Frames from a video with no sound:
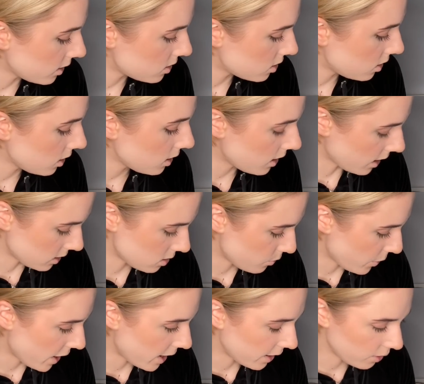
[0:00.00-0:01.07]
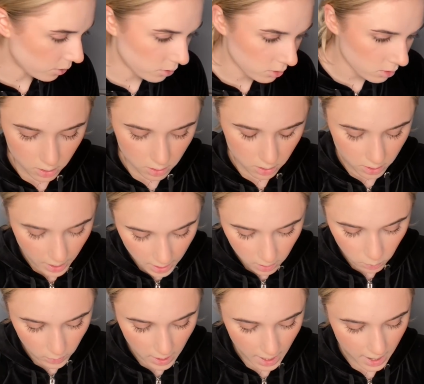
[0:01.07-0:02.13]
into the yes pile then
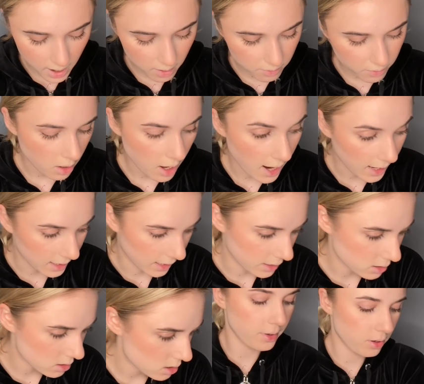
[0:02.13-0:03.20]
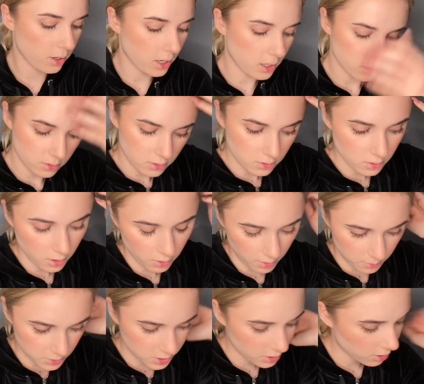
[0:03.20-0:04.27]
we have highlight okay so
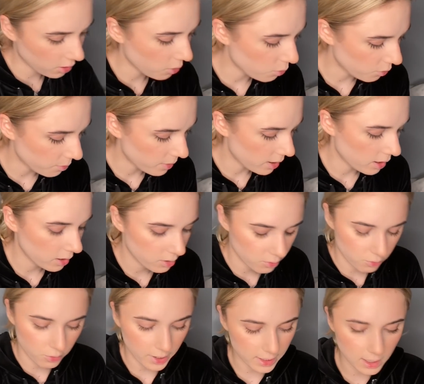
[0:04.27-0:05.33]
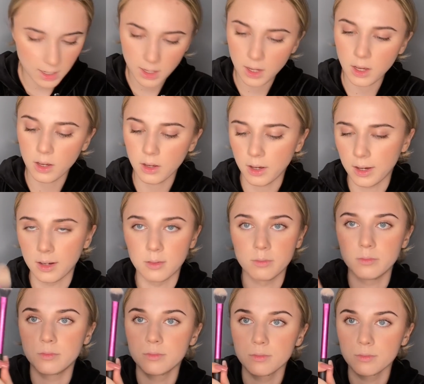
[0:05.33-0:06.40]
i'm just gonna go in with my regular
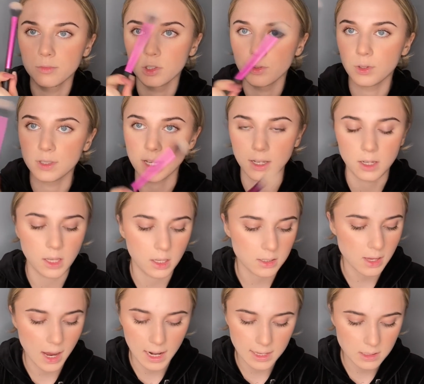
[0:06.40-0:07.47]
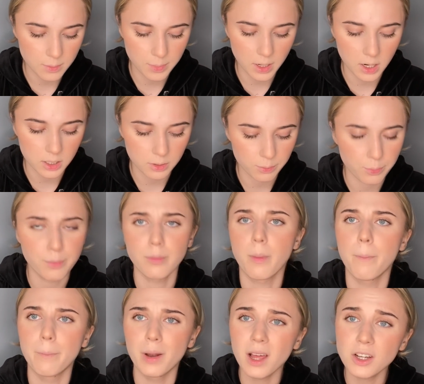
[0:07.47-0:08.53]
um Real Techniques Highlighter blush,
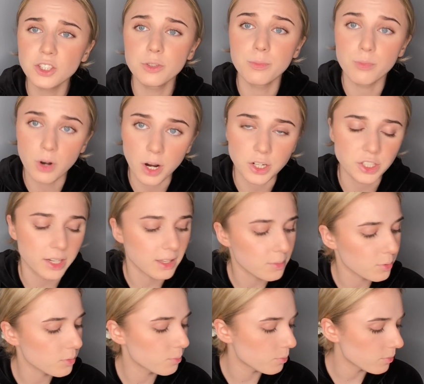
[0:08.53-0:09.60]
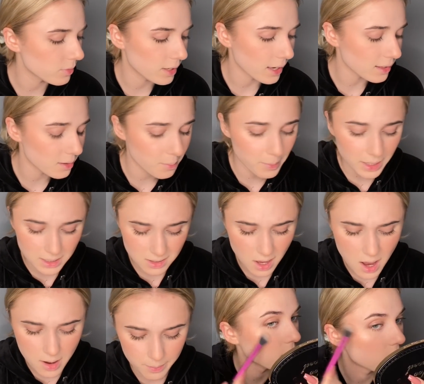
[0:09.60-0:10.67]
blush Brush. I keep on getting them mixed
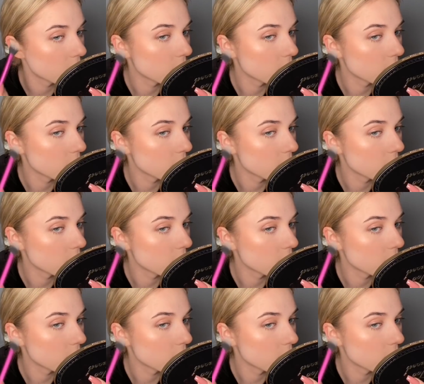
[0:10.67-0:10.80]
up.